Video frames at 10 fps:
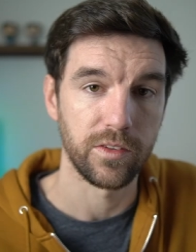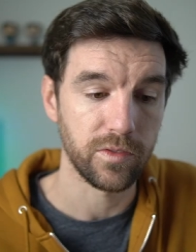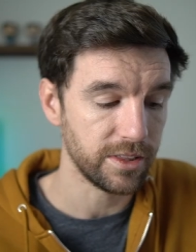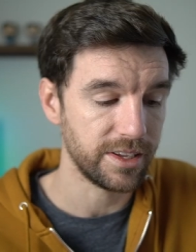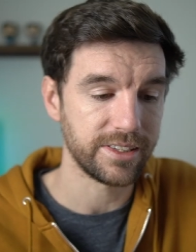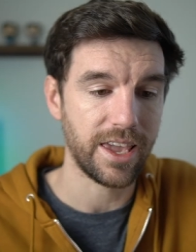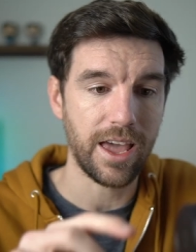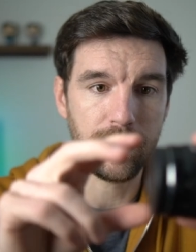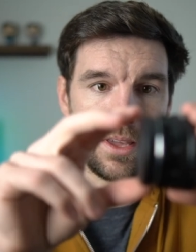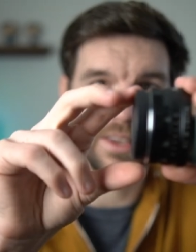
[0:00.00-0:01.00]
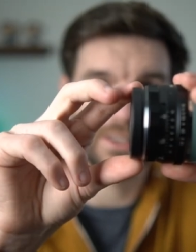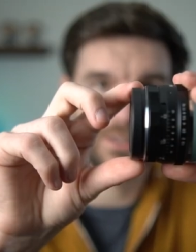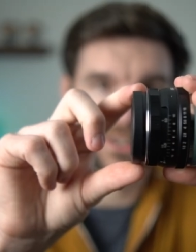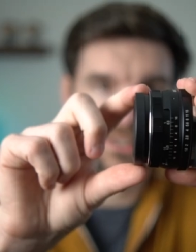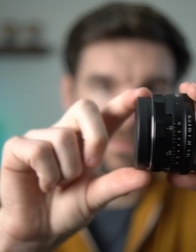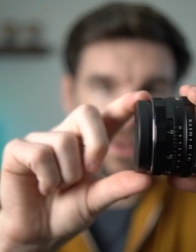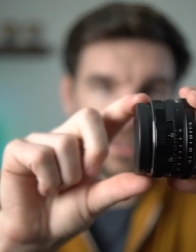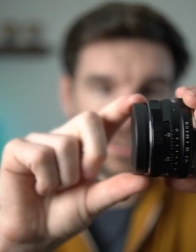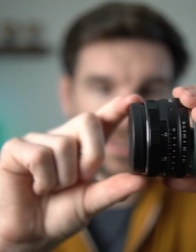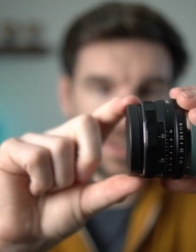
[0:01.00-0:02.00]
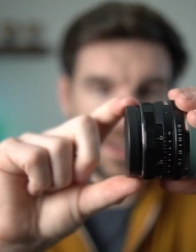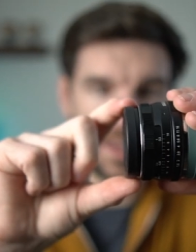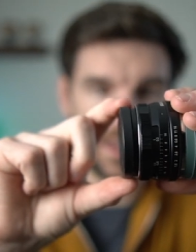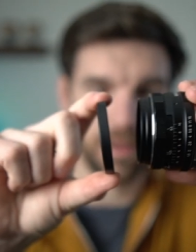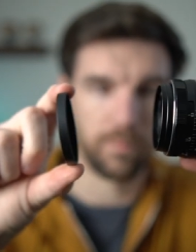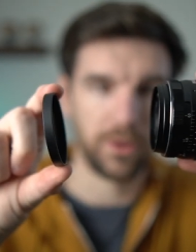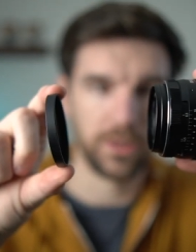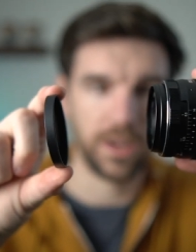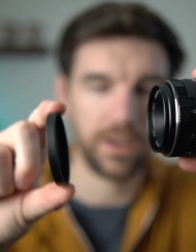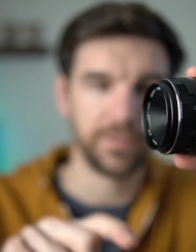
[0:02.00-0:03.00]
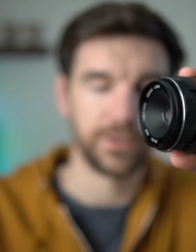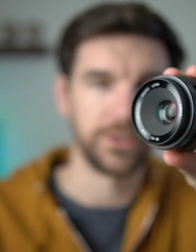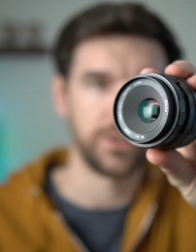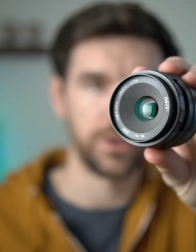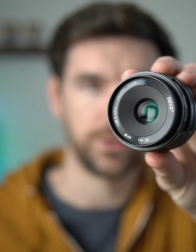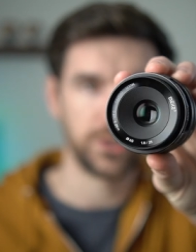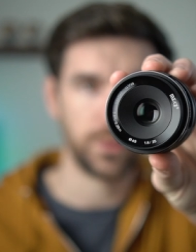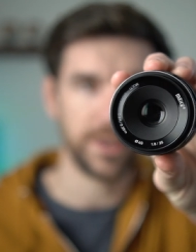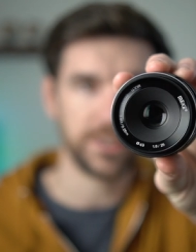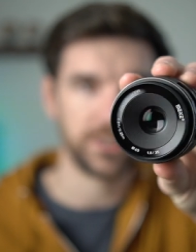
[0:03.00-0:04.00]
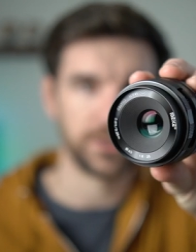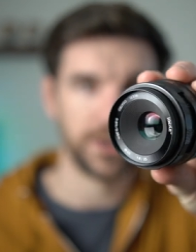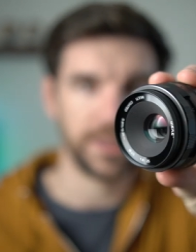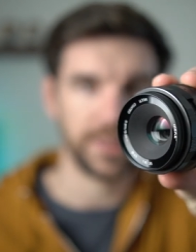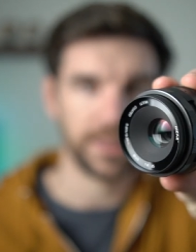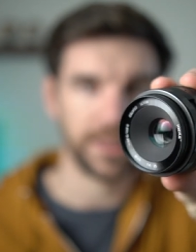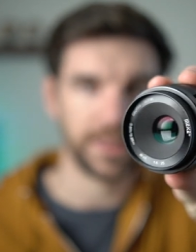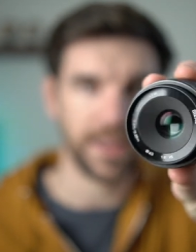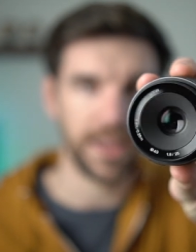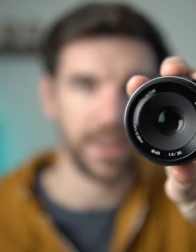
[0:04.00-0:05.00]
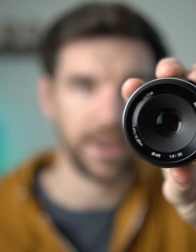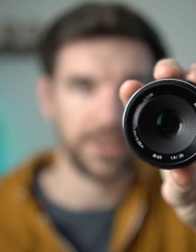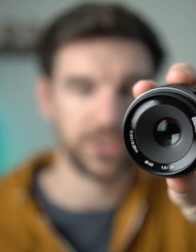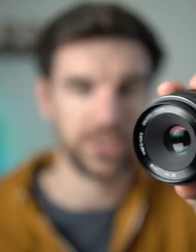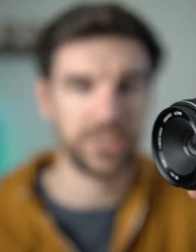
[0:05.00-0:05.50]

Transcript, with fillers: The front lens cap is just basically a pull off. There's no twist or anything like that, and it just